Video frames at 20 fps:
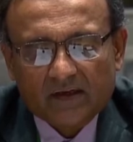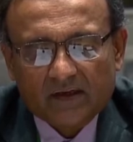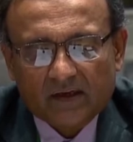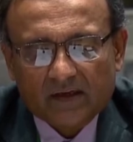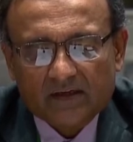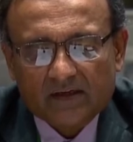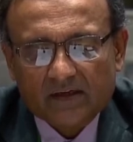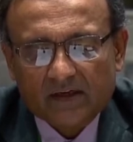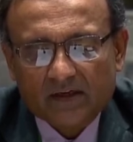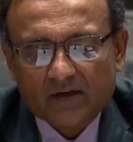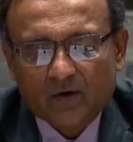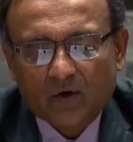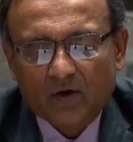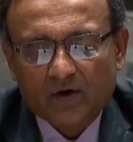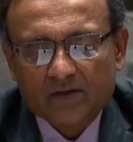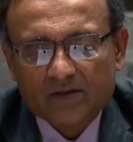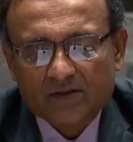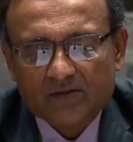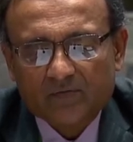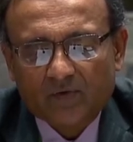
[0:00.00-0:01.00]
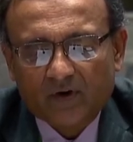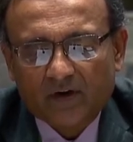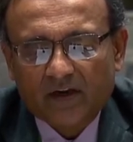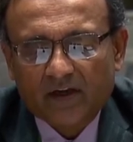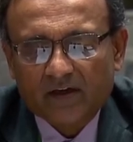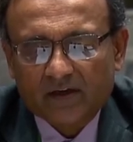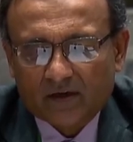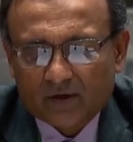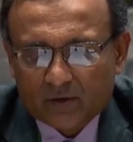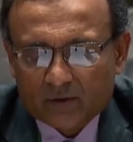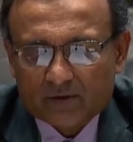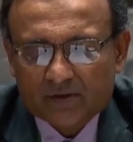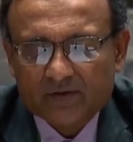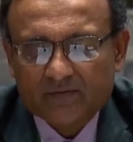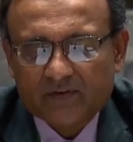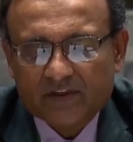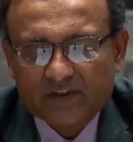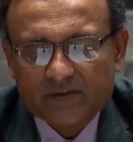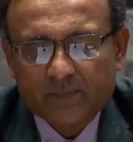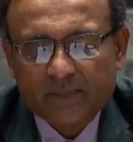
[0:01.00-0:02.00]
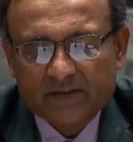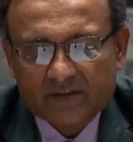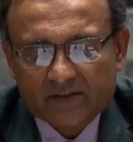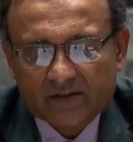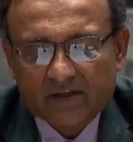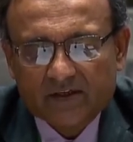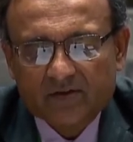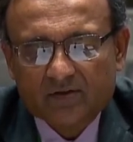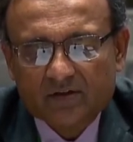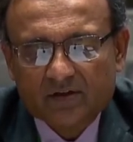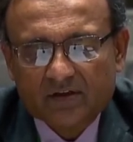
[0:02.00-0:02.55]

India calls for an inclusive dispensation